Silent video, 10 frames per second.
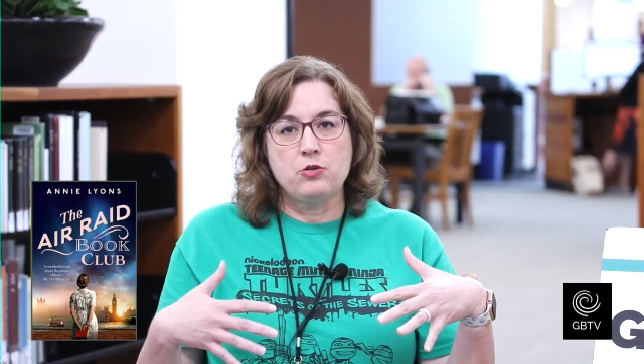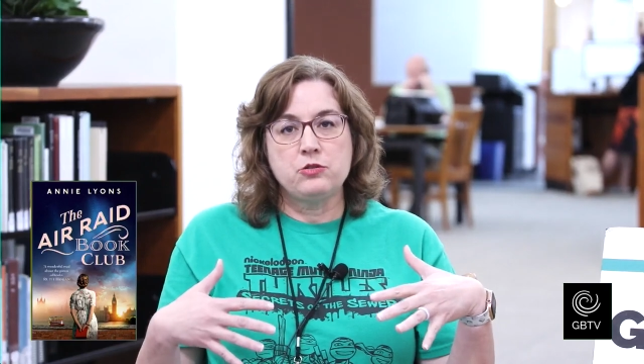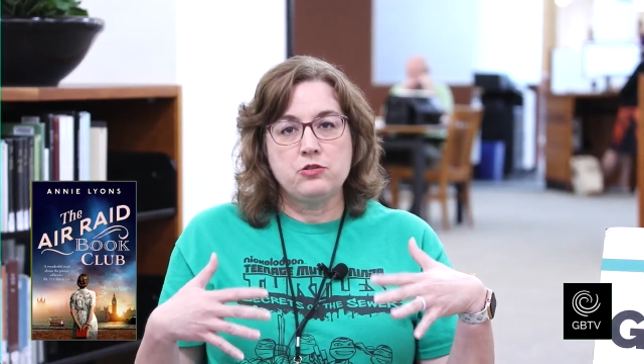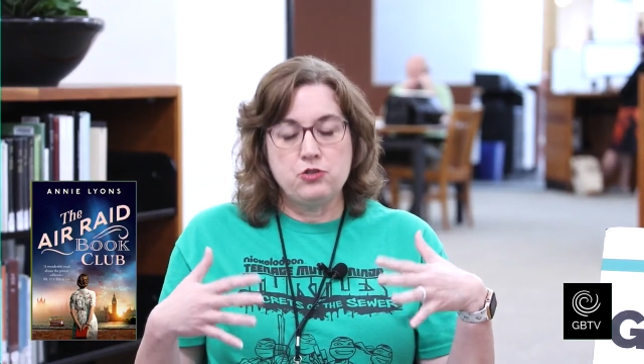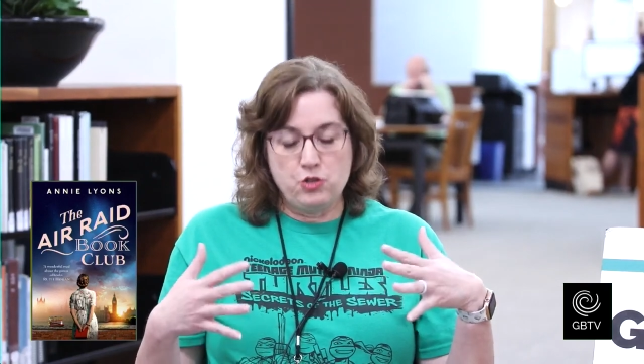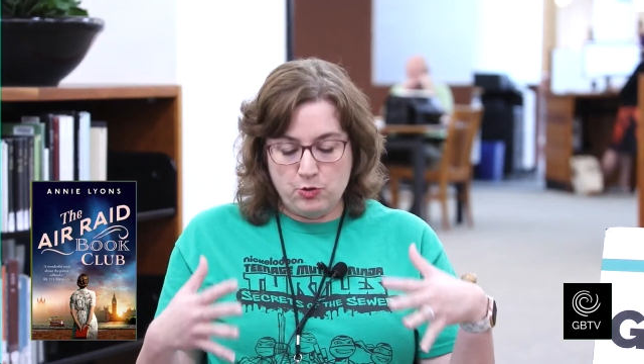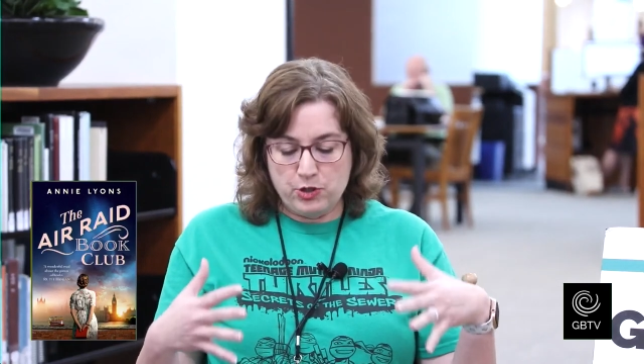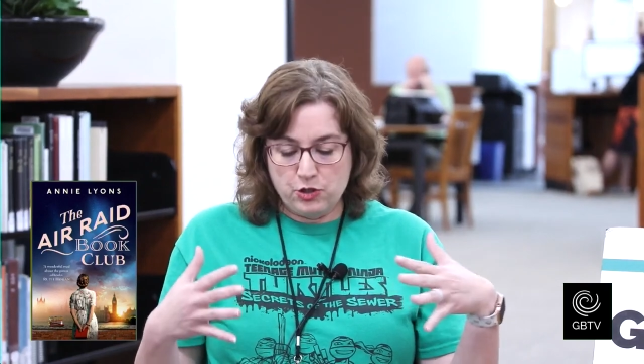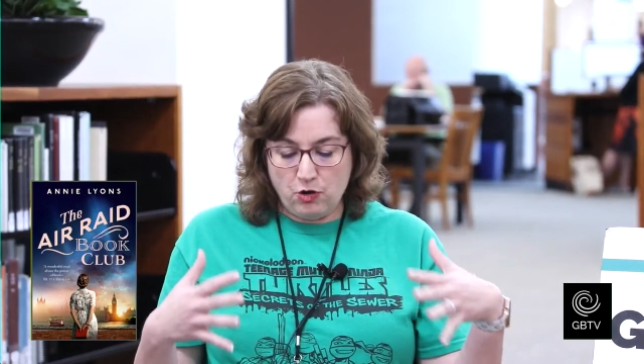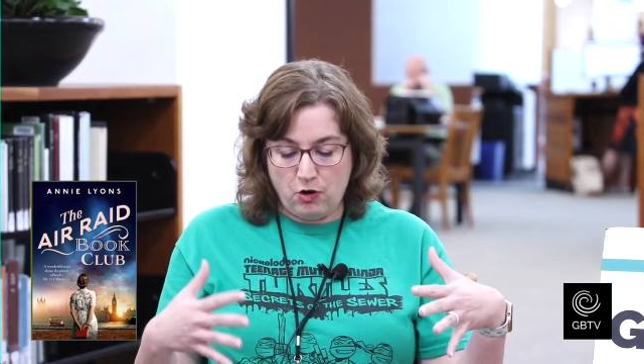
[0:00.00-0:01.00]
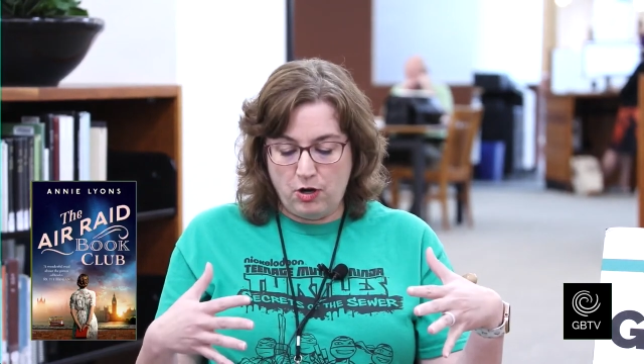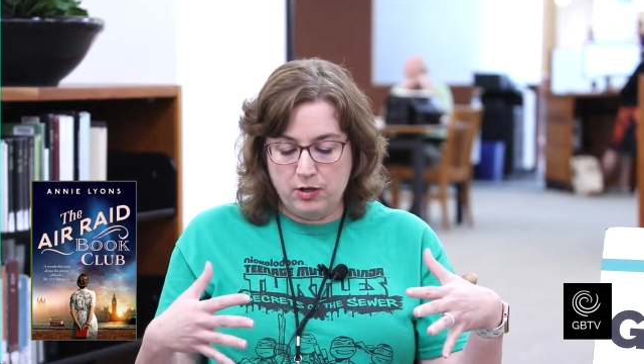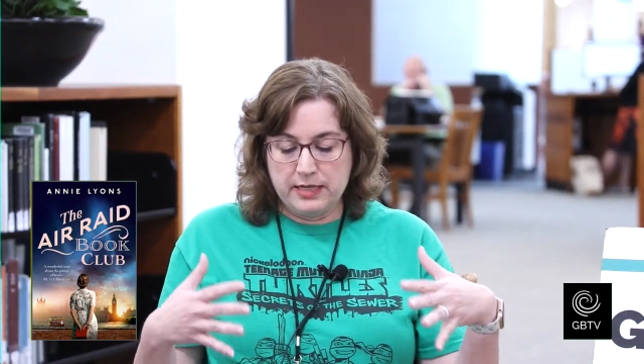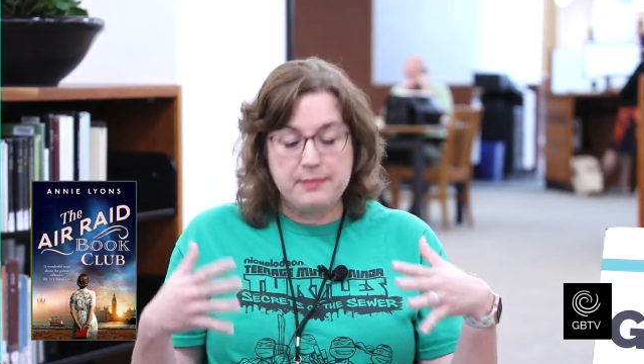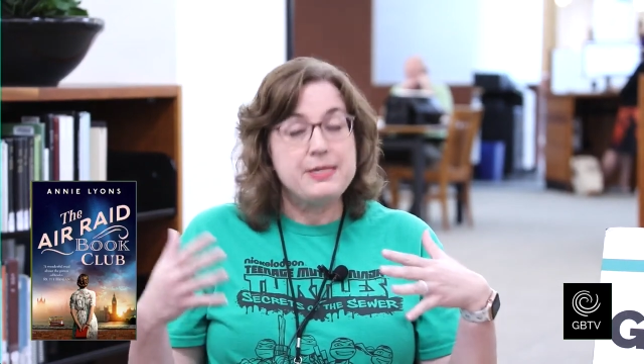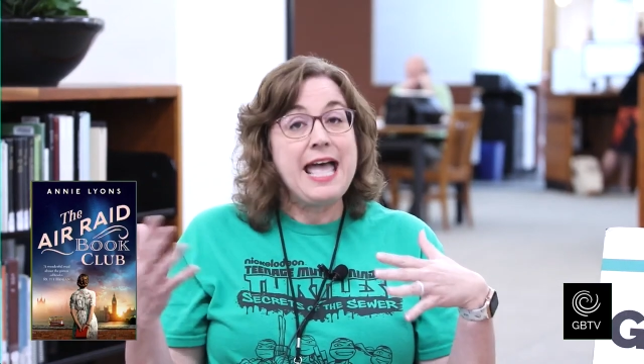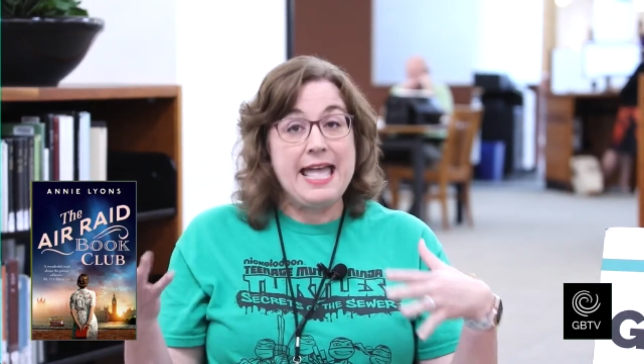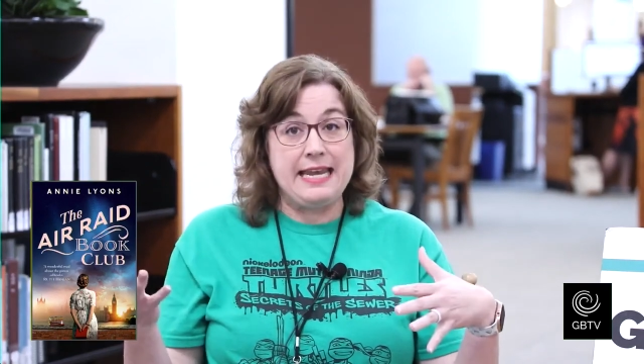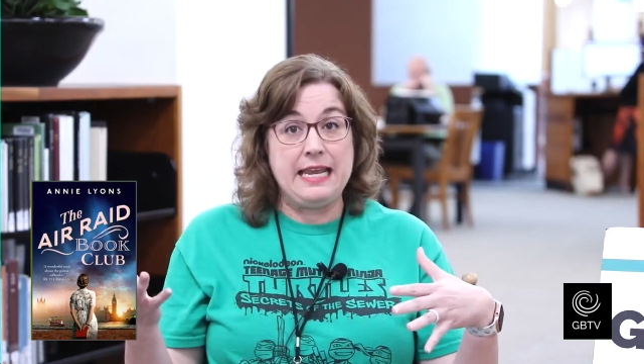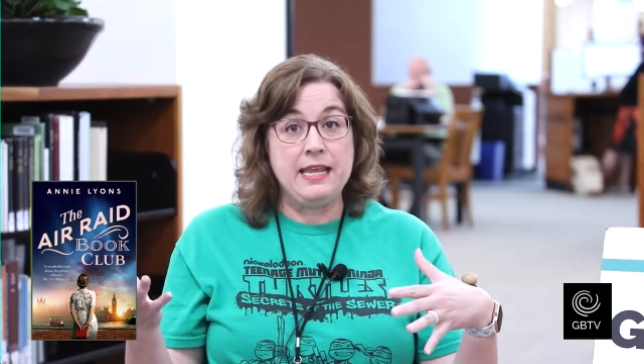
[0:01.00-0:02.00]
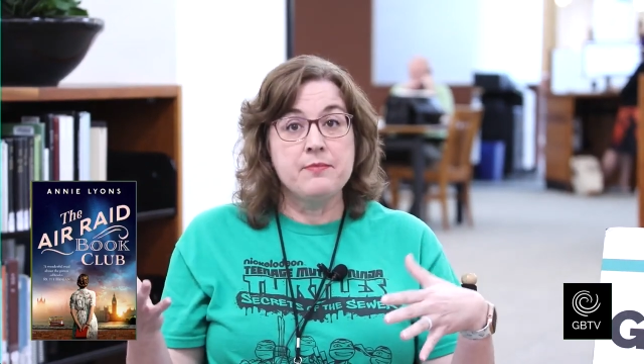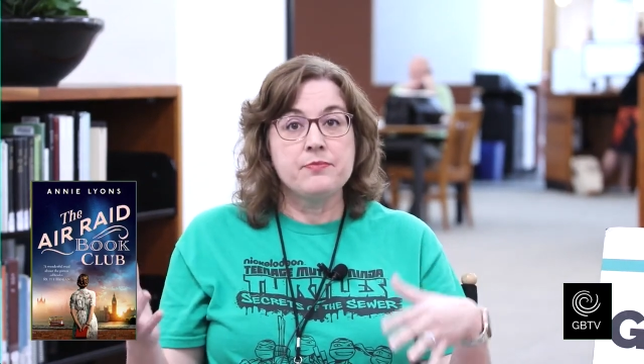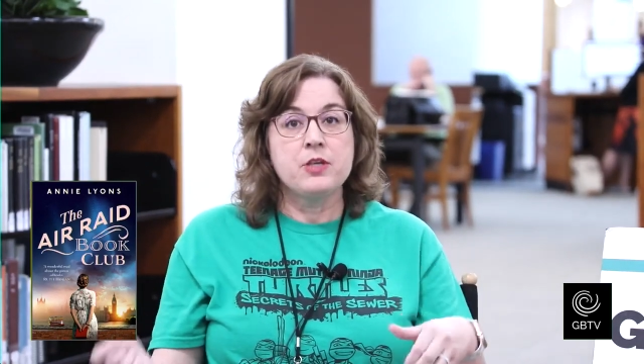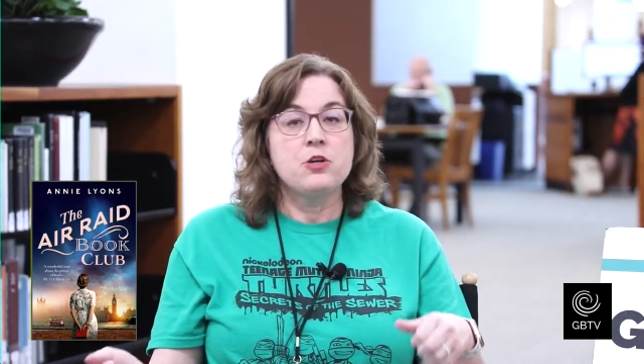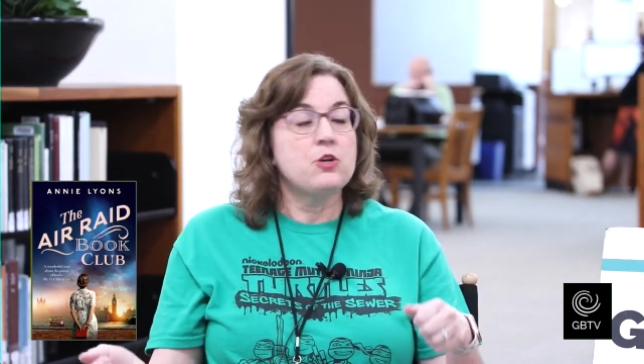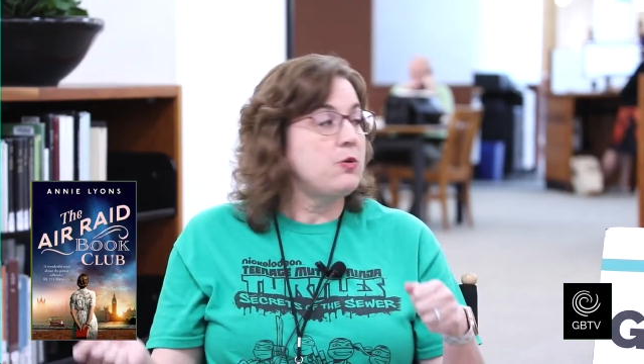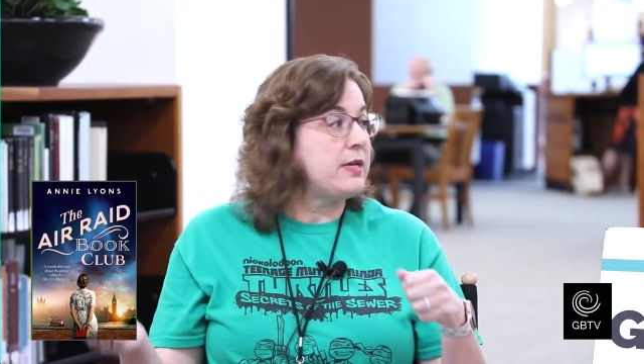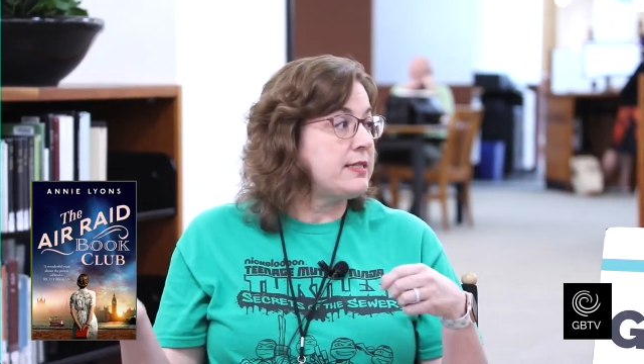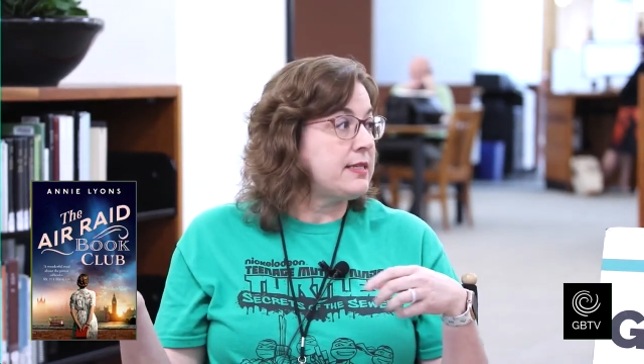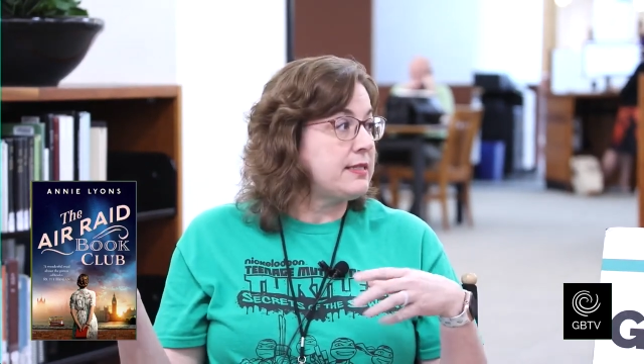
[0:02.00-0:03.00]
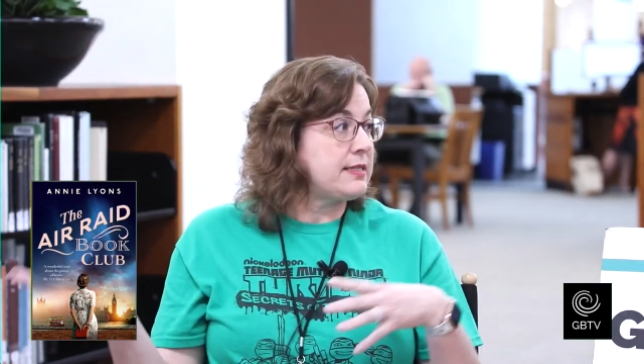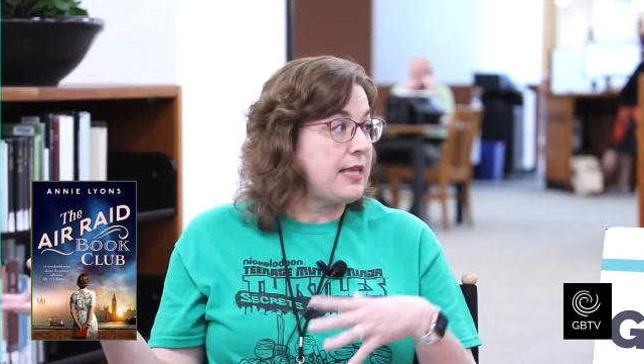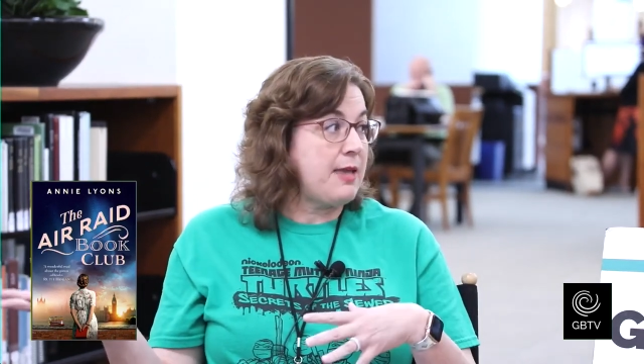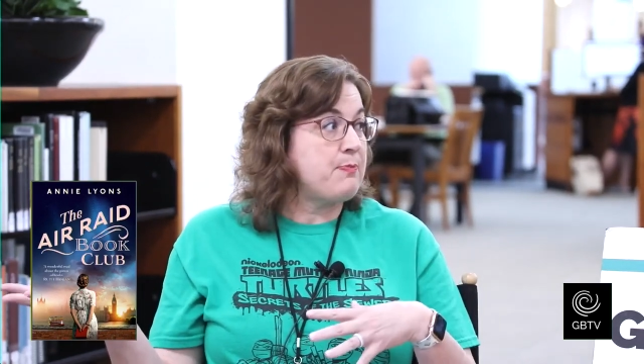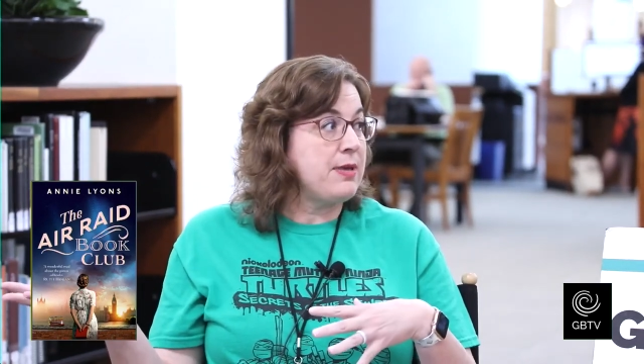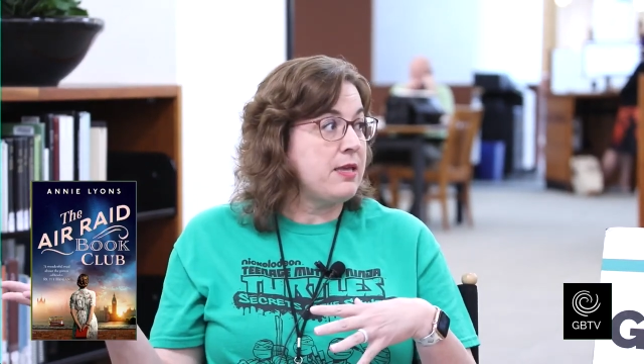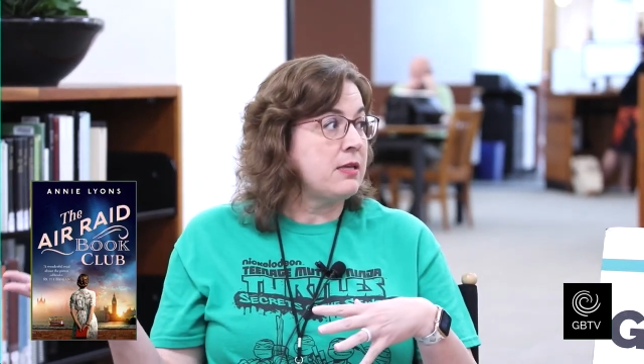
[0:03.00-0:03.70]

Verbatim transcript: Jewish girl named Hetty who is escaping